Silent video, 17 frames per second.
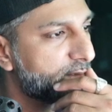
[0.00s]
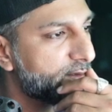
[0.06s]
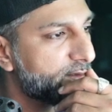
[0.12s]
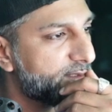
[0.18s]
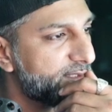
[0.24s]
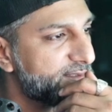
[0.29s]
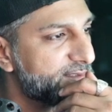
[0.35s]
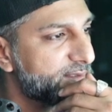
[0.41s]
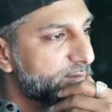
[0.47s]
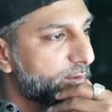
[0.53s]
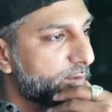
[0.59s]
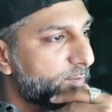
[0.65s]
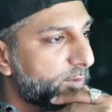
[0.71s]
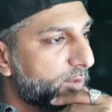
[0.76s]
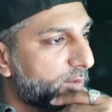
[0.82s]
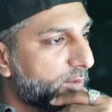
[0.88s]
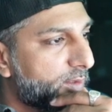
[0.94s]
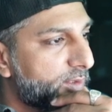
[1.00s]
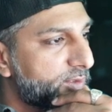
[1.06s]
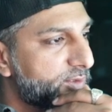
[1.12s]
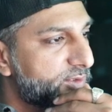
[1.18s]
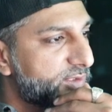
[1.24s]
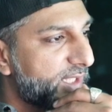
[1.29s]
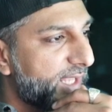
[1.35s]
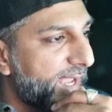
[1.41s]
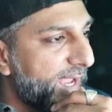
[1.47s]
This is gonna be orange,
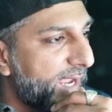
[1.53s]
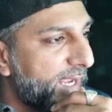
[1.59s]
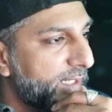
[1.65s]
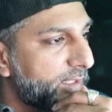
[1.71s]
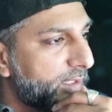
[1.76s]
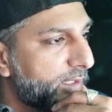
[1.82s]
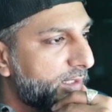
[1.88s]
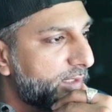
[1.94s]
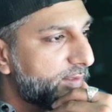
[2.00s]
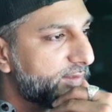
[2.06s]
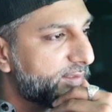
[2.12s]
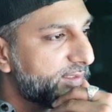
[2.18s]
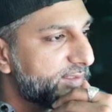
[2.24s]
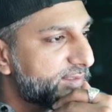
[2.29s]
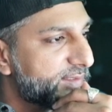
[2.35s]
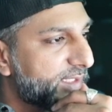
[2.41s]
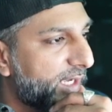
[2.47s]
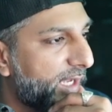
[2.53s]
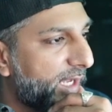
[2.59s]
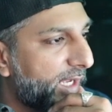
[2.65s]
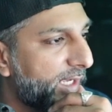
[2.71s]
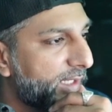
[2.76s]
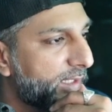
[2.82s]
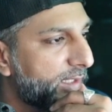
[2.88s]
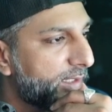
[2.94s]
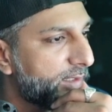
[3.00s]
that, this
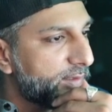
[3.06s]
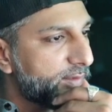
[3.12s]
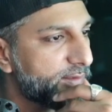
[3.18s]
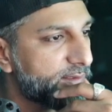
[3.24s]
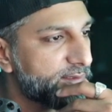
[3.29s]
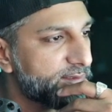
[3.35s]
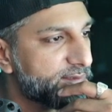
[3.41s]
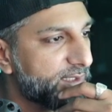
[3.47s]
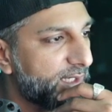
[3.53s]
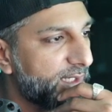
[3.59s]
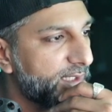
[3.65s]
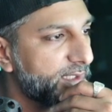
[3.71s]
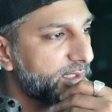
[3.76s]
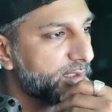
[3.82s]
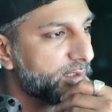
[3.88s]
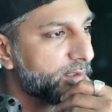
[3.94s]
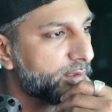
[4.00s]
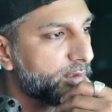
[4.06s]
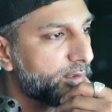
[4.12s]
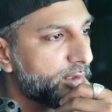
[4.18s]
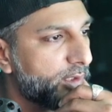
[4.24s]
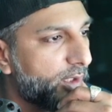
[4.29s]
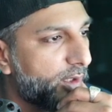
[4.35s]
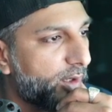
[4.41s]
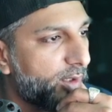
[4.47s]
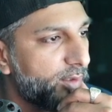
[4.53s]
guy, this guy here,
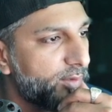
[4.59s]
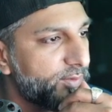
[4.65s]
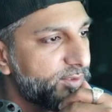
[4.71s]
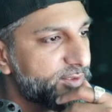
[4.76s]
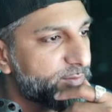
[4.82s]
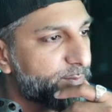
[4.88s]
all of this